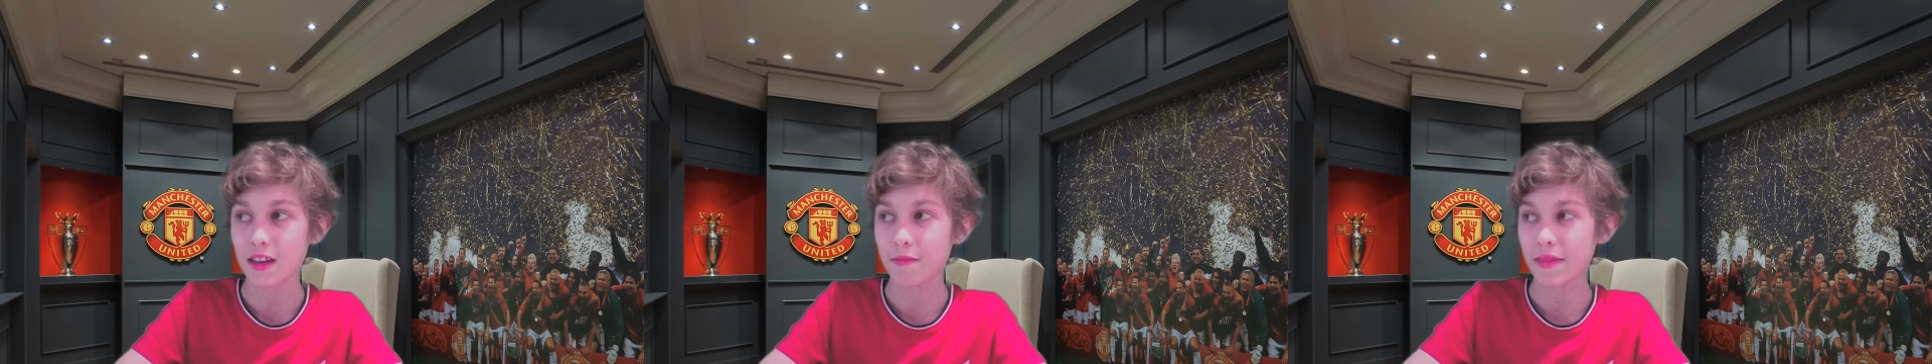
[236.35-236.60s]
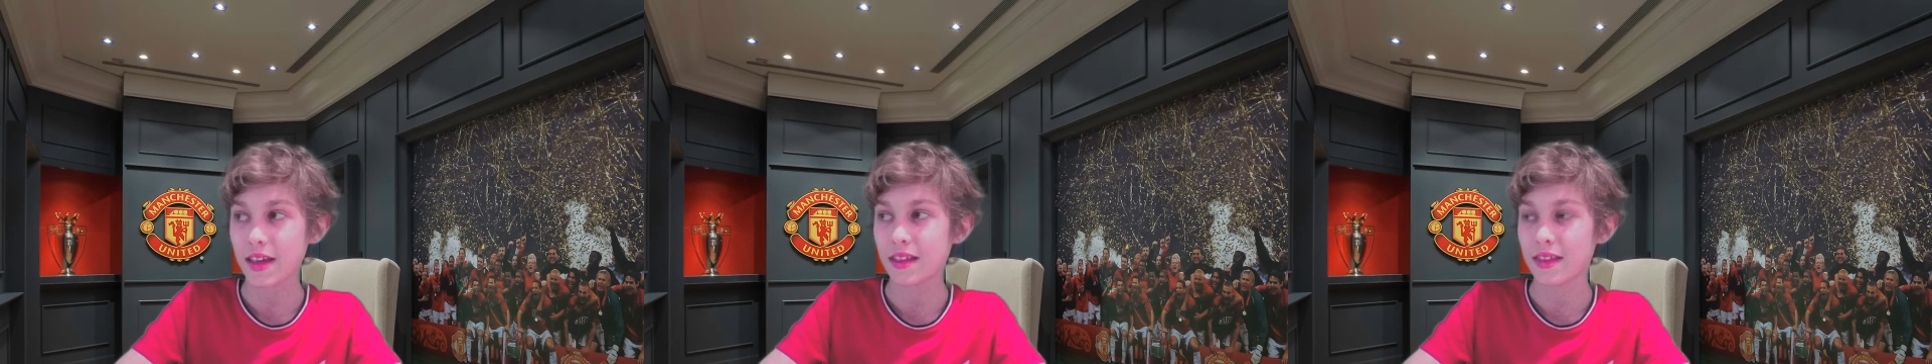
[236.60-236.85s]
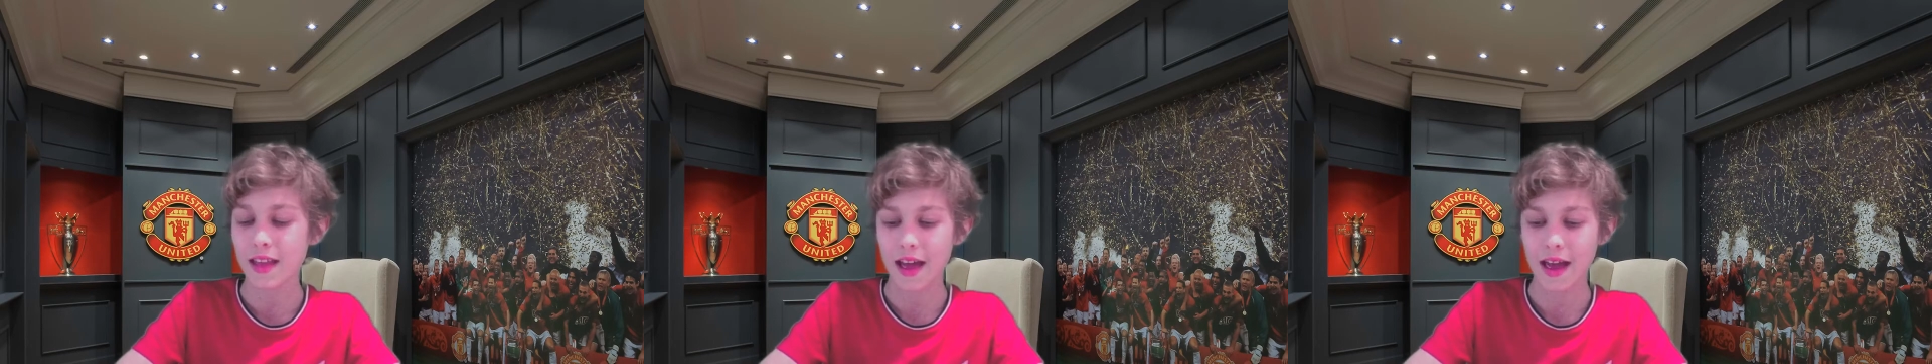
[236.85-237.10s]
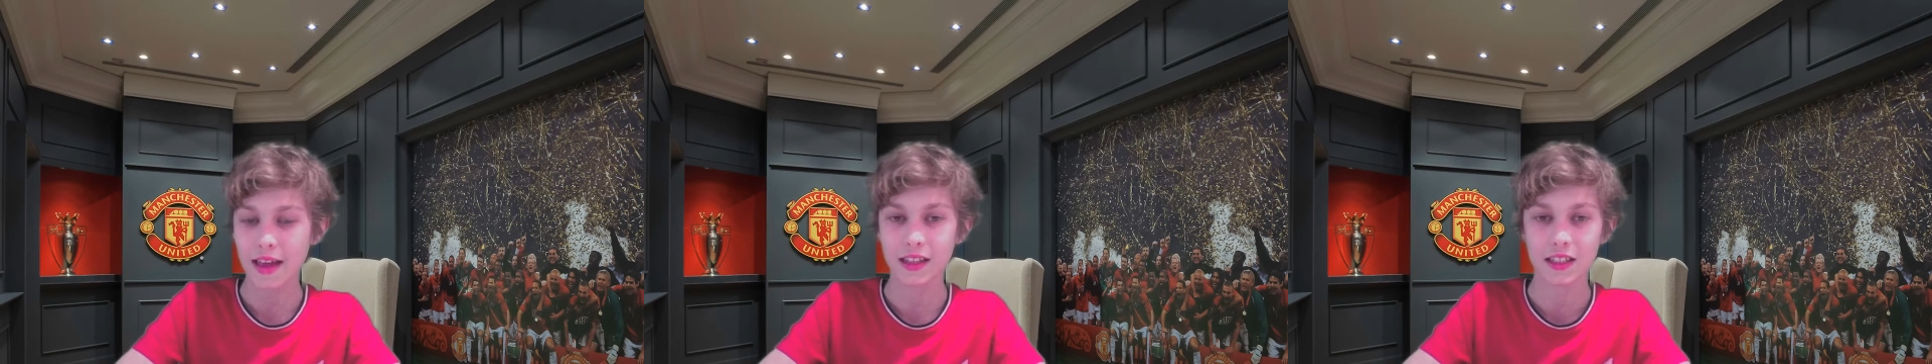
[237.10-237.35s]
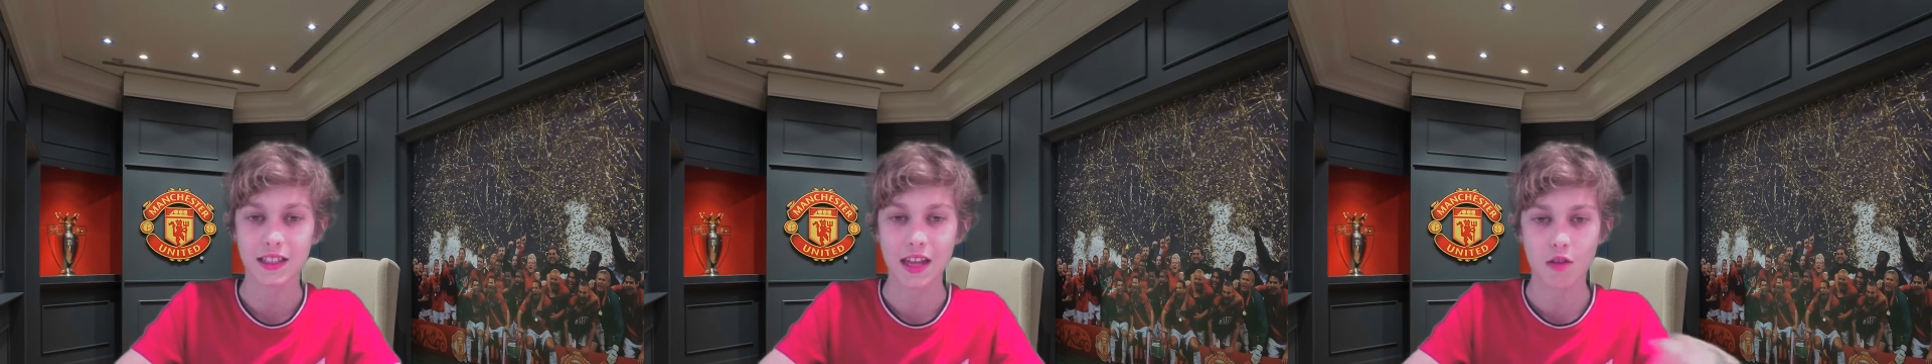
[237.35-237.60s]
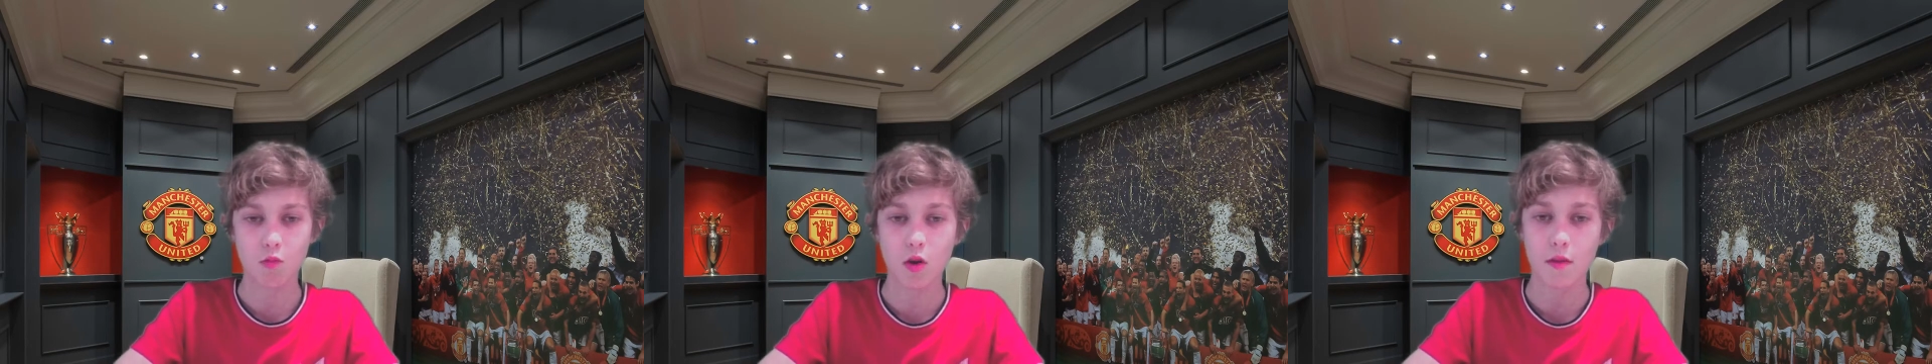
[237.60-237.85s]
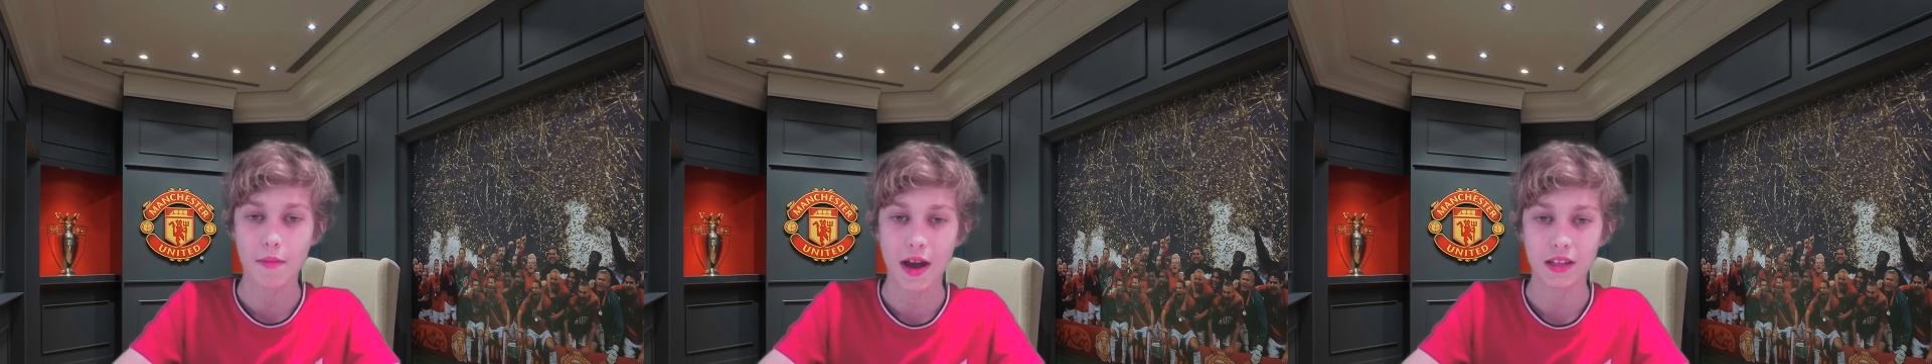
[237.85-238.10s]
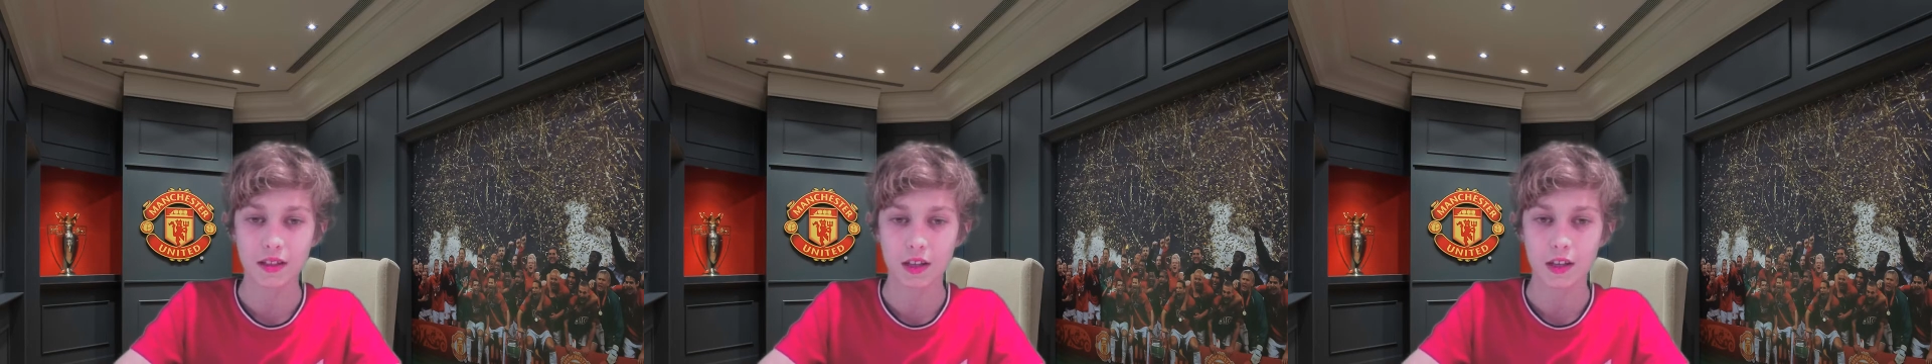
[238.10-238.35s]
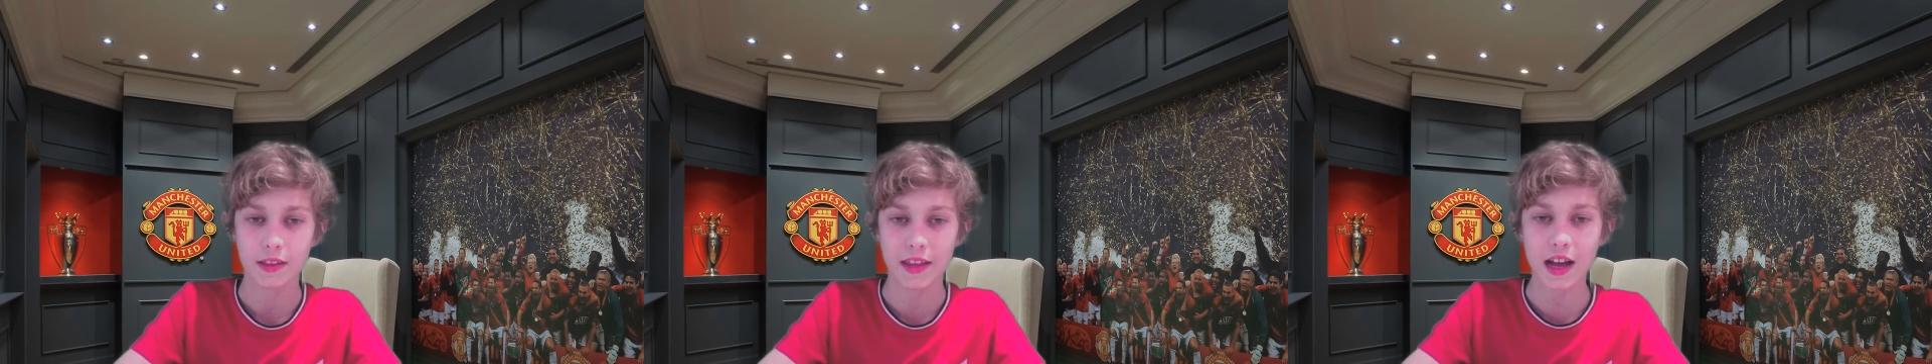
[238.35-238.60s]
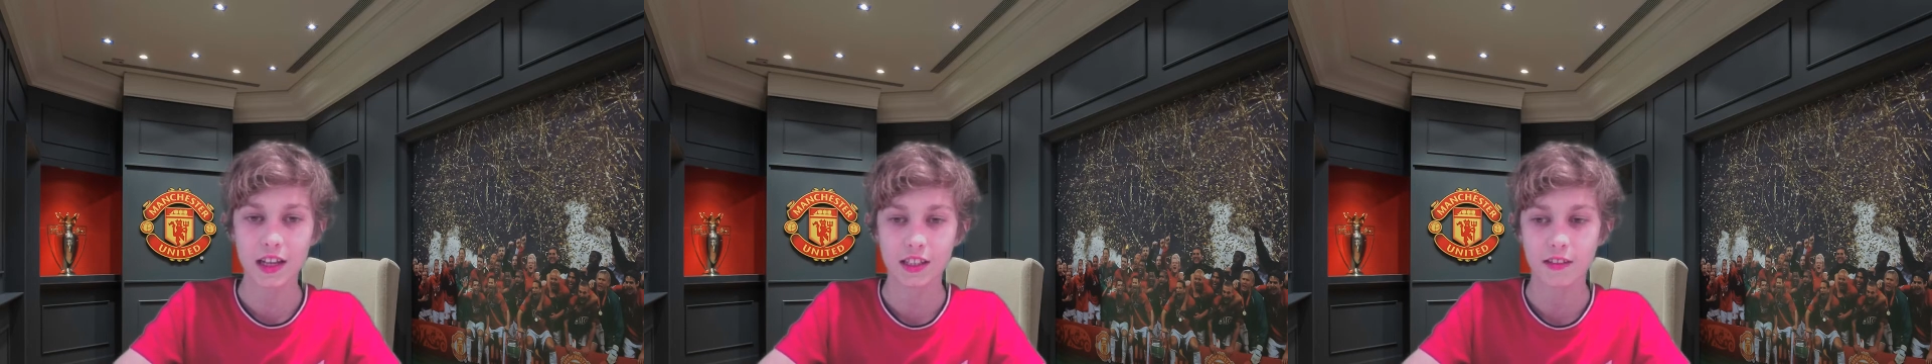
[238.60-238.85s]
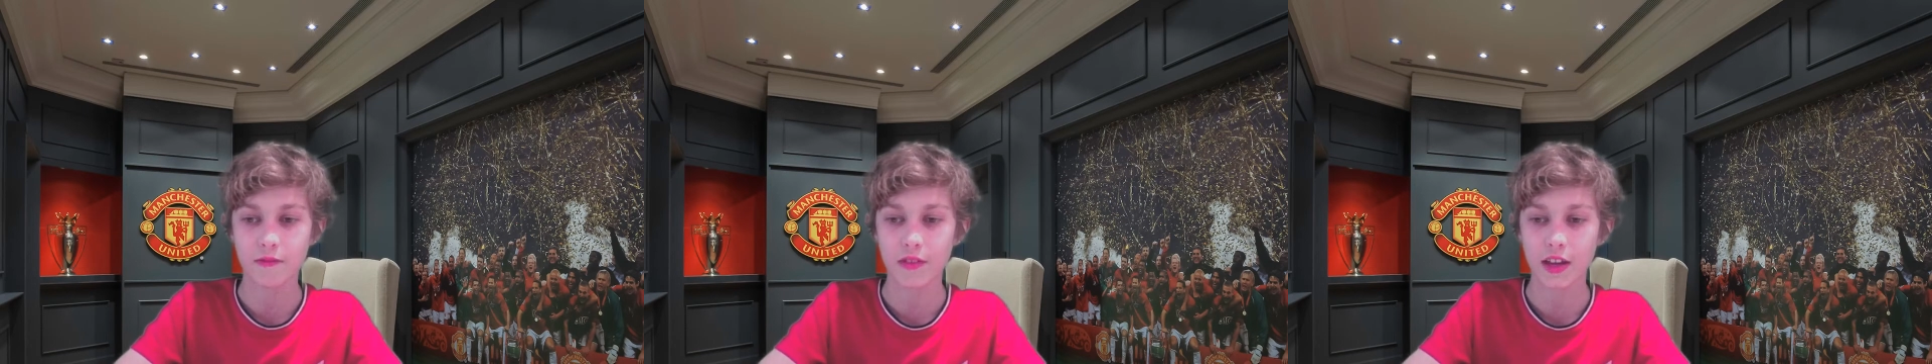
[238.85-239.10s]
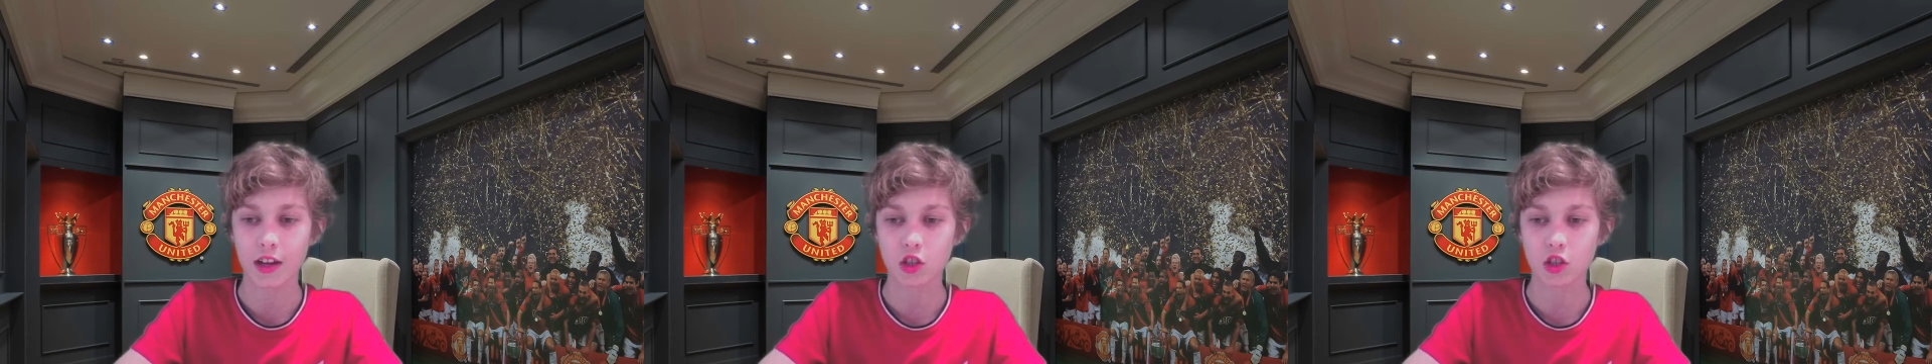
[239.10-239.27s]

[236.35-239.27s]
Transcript: him in there instead of Juan Mata? That's the thing.